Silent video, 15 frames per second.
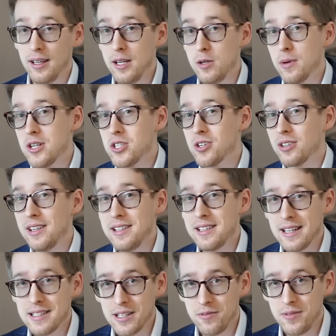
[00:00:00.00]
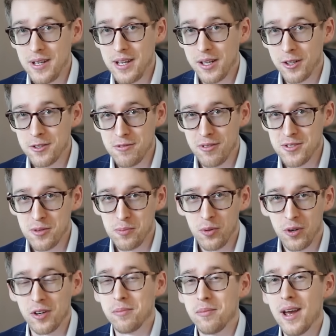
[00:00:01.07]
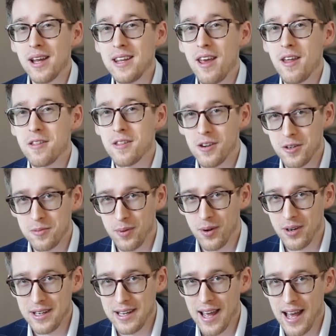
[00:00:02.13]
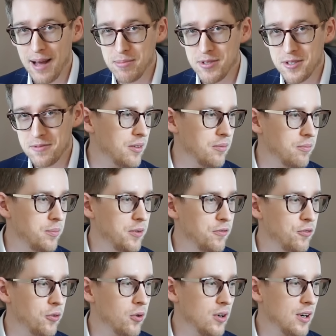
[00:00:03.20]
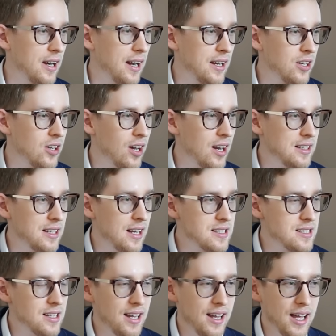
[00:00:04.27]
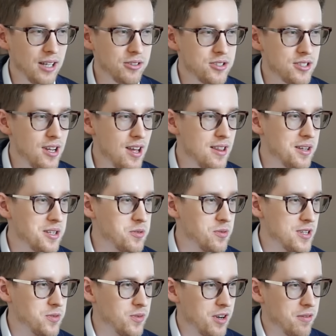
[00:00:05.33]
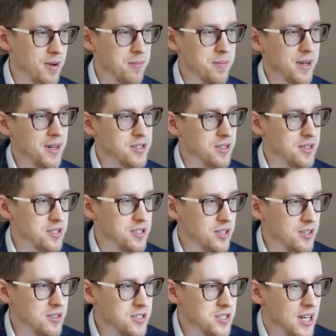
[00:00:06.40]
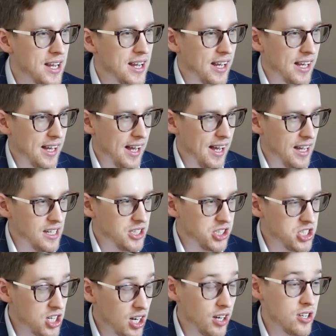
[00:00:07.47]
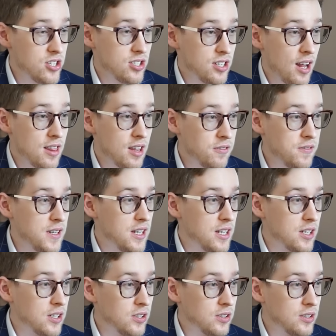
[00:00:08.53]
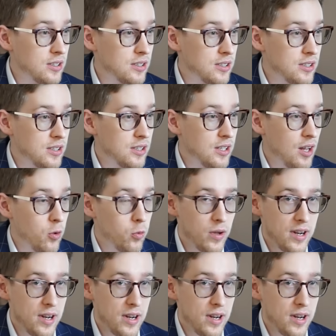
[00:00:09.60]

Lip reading: Eventually, Tesla vehicles will support many third-party apps. Before I got a Tesla, I have to say this was one of my biggest concerns. Charging the vehicle when